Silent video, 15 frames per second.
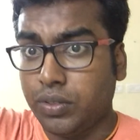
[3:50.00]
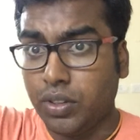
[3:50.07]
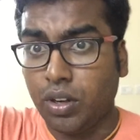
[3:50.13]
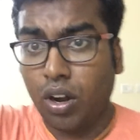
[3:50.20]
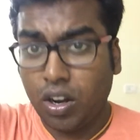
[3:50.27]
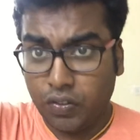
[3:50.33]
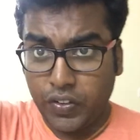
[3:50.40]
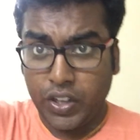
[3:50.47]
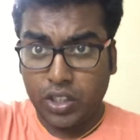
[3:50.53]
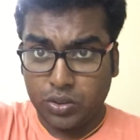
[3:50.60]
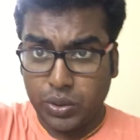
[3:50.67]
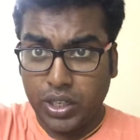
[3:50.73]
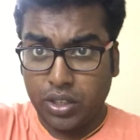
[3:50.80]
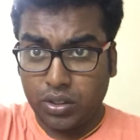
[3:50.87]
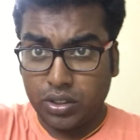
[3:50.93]
lot of videos
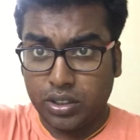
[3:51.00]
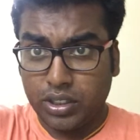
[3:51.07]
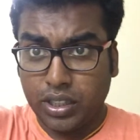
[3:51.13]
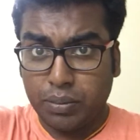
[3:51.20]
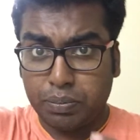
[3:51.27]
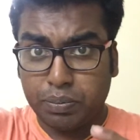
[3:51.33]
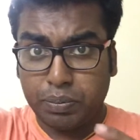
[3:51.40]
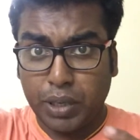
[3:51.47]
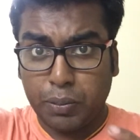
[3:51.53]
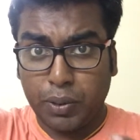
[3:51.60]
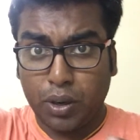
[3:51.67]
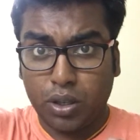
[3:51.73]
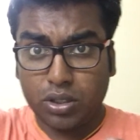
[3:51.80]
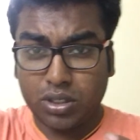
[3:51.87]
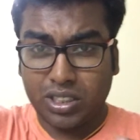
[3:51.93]
where the
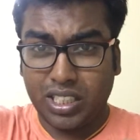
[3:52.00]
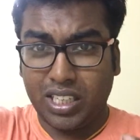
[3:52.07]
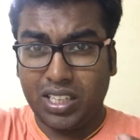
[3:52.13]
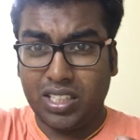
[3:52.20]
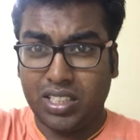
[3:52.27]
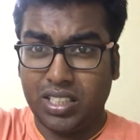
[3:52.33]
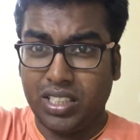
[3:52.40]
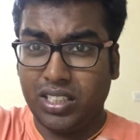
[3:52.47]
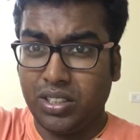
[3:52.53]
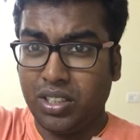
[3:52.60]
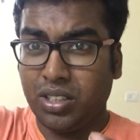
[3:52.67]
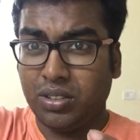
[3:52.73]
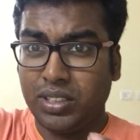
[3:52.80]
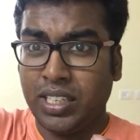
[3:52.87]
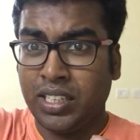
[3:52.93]
people also
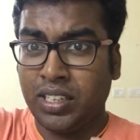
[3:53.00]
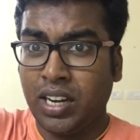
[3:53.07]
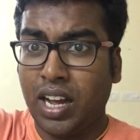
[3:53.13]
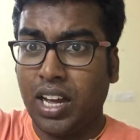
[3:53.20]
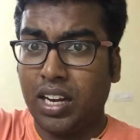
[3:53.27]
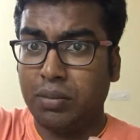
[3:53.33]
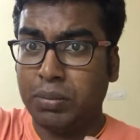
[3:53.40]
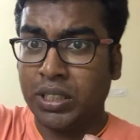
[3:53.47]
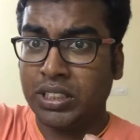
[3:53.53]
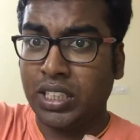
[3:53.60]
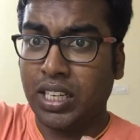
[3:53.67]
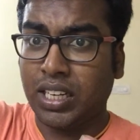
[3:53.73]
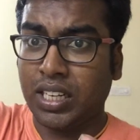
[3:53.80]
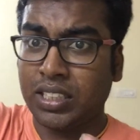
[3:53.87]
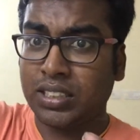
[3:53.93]
tell that
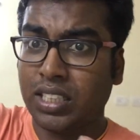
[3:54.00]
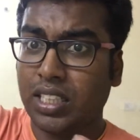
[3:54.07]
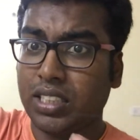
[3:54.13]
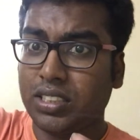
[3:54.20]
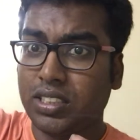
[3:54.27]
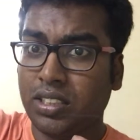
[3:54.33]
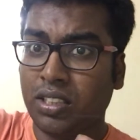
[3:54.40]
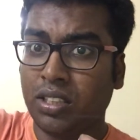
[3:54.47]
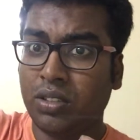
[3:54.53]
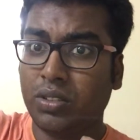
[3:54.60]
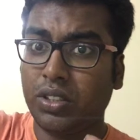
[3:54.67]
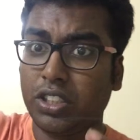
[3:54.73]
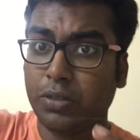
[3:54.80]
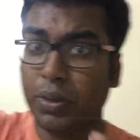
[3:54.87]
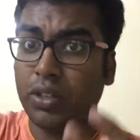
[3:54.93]
al-Bashar Assad's
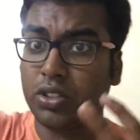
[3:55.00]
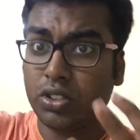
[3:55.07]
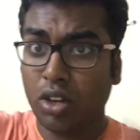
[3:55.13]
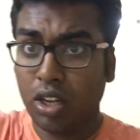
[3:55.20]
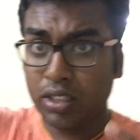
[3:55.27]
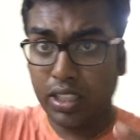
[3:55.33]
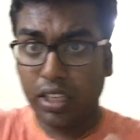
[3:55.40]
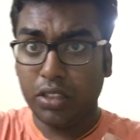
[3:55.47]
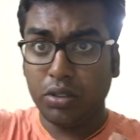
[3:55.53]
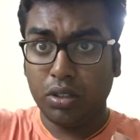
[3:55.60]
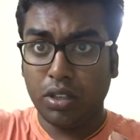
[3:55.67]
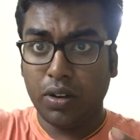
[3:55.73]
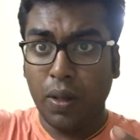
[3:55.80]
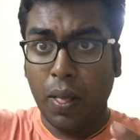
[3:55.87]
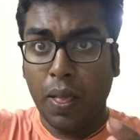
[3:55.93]
regiment is not that
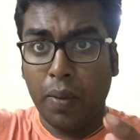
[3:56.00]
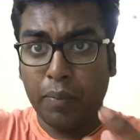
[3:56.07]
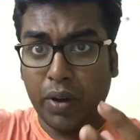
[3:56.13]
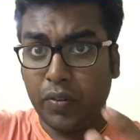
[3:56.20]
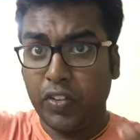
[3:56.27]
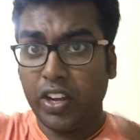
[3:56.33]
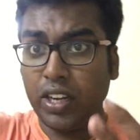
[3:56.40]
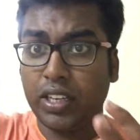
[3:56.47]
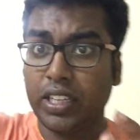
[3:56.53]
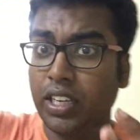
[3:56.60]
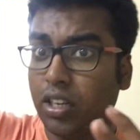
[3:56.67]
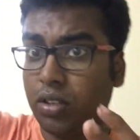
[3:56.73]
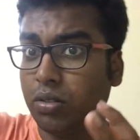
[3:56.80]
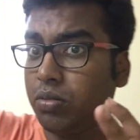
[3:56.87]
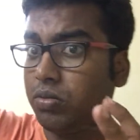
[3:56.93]
good, but we aren't
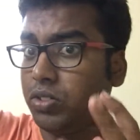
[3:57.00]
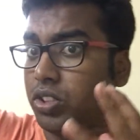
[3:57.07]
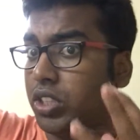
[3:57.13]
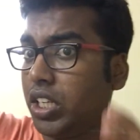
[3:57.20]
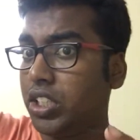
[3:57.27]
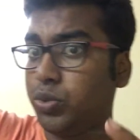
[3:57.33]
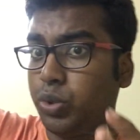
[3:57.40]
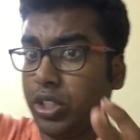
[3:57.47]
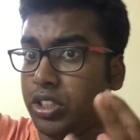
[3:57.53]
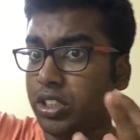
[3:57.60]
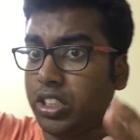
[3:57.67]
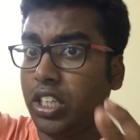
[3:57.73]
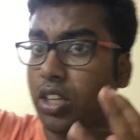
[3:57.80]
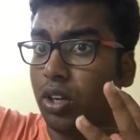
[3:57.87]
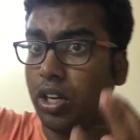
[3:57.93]
here to judge, we're
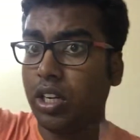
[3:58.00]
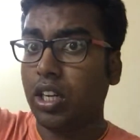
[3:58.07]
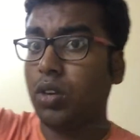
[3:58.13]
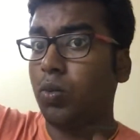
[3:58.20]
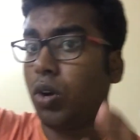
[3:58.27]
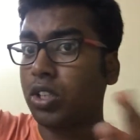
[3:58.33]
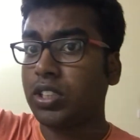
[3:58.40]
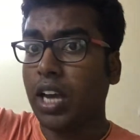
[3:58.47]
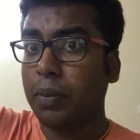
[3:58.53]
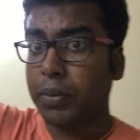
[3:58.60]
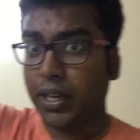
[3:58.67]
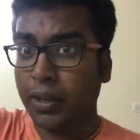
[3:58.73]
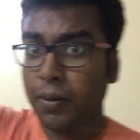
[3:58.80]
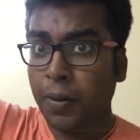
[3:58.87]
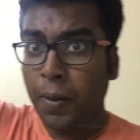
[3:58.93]
just here to learn what's
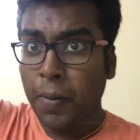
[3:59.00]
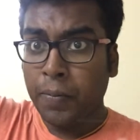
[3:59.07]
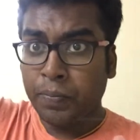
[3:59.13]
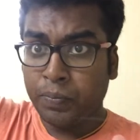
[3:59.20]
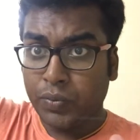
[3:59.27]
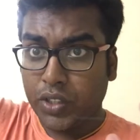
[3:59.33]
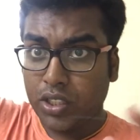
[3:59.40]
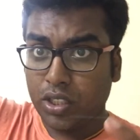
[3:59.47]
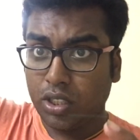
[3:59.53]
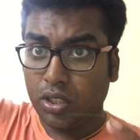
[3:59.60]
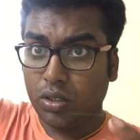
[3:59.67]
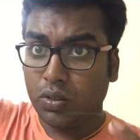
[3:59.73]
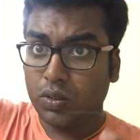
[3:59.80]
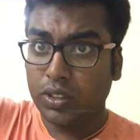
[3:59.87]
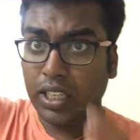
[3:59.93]
happening. So